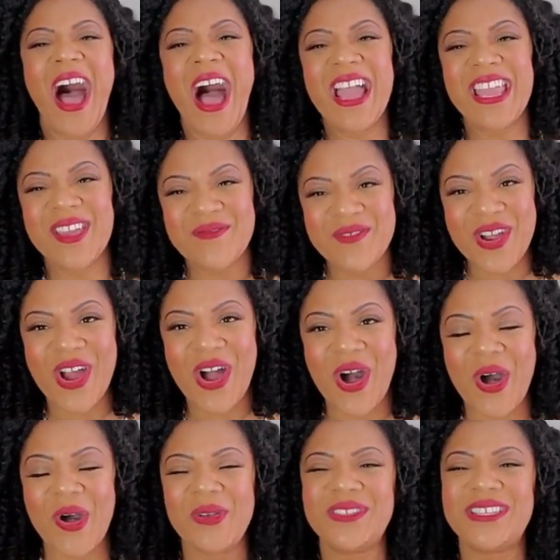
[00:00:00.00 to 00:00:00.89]
I am your
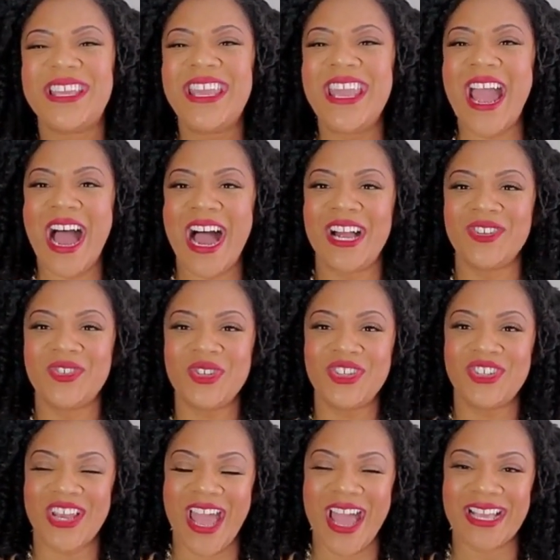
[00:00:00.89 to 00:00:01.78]
host,
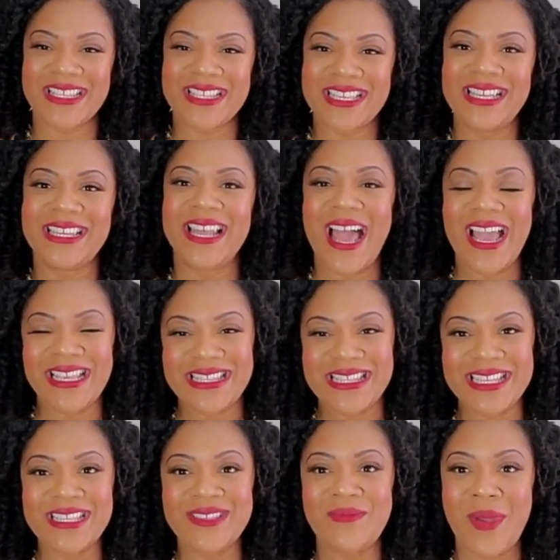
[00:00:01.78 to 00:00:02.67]
Kiaundra Jackson,
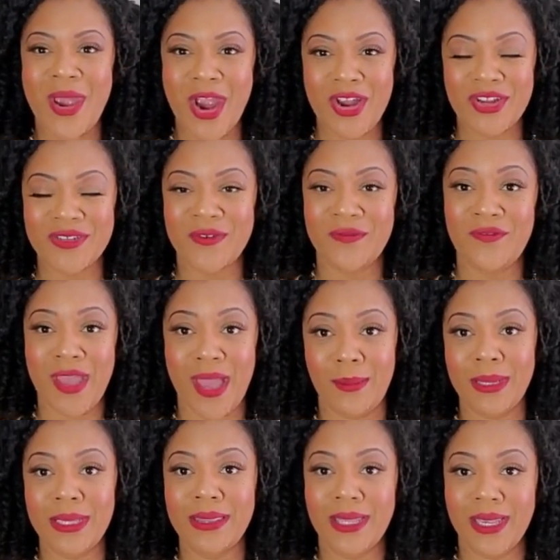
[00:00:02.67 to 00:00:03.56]
licensed marriage and
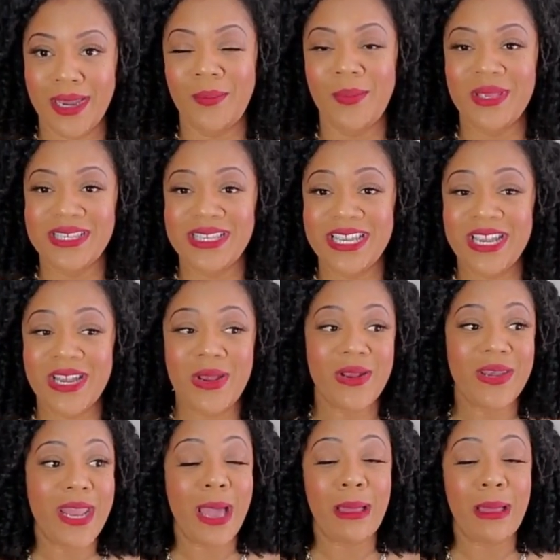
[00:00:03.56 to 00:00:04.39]
family therapist here.